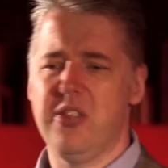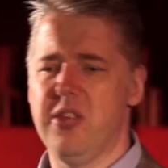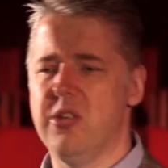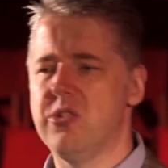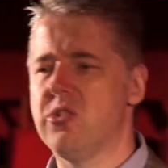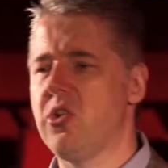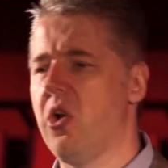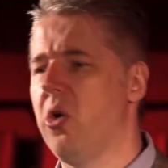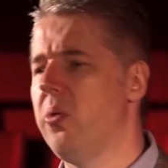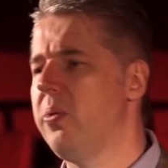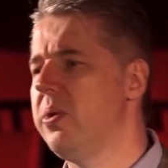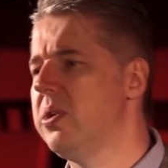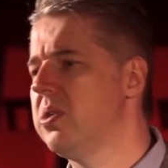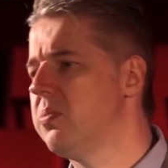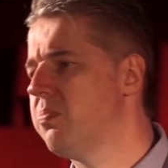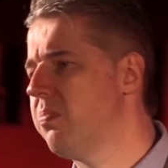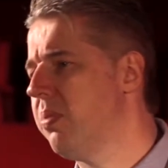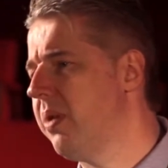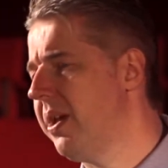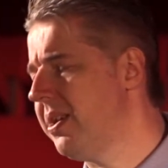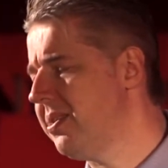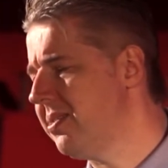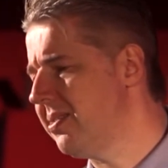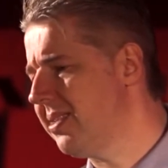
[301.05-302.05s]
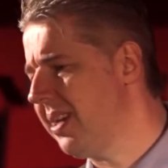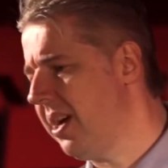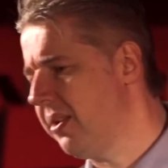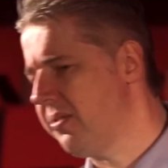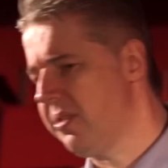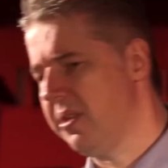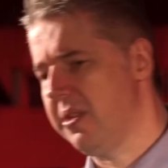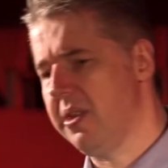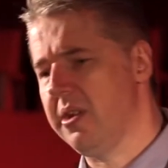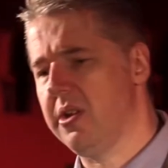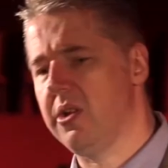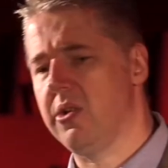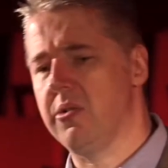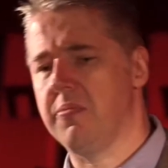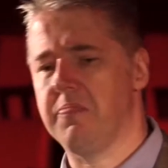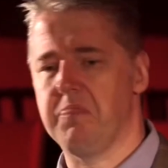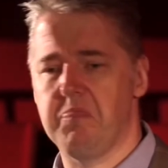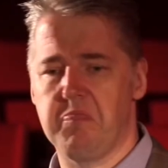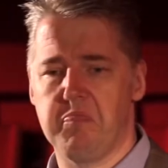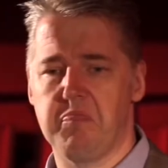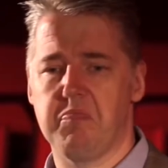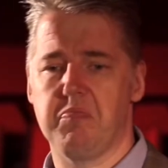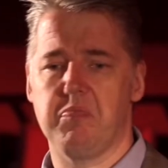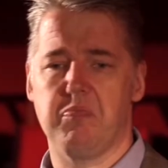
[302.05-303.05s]
there's always places out there that are
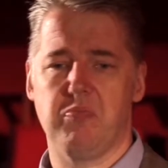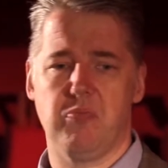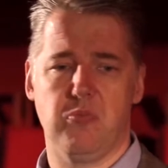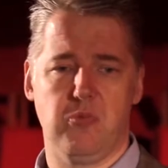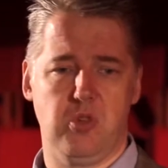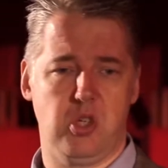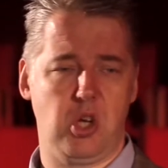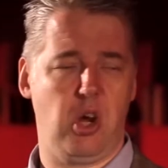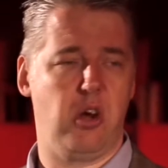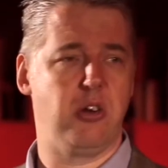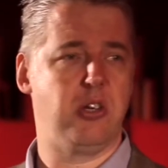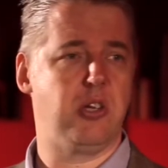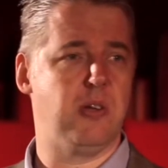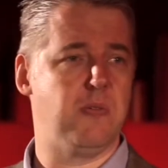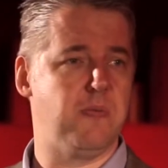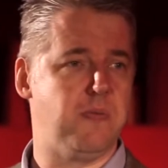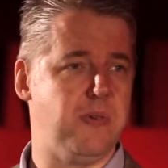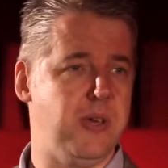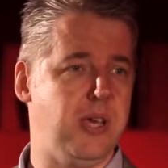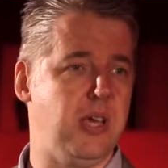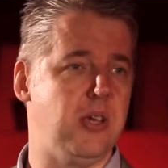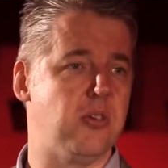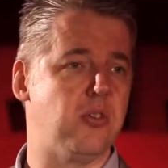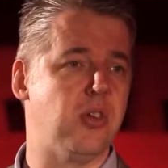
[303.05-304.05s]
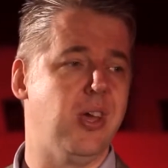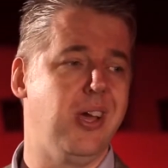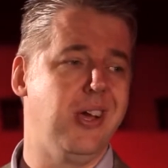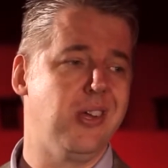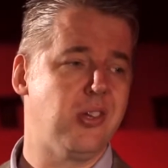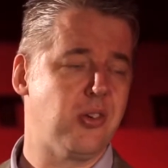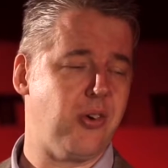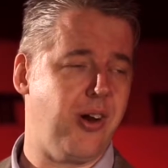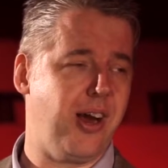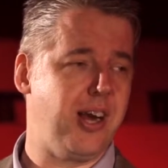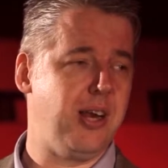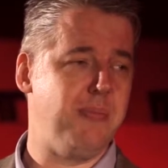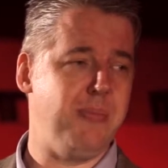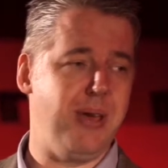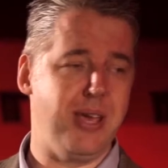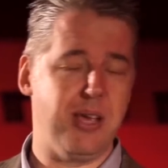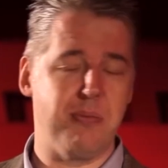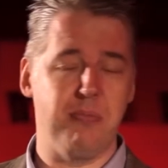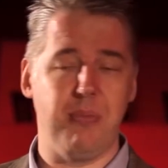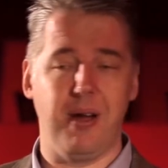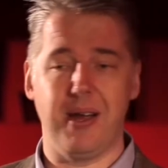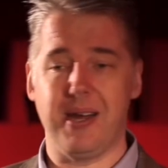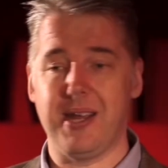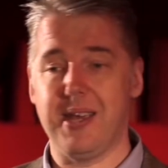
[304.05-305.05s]
charging fees, trying to make
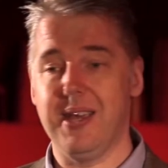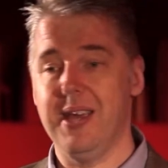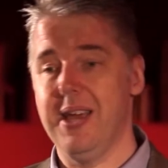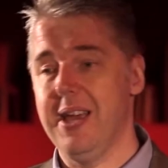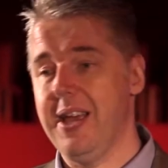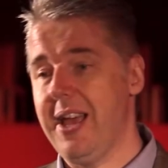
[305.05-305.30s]
money.